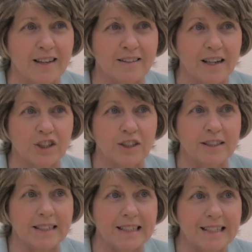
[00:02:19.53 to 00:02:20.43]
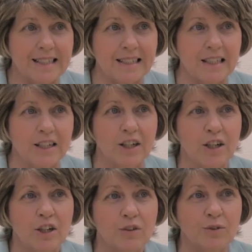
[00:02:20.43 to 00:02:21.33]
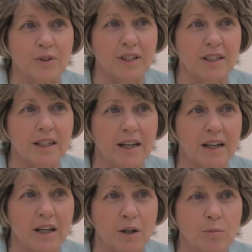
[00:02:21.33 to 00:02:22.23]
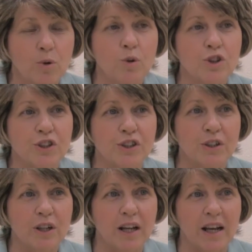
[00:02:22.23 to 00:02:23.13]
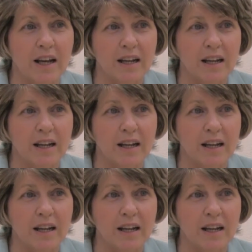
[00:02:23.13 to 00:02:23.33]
is actually the key to the emotional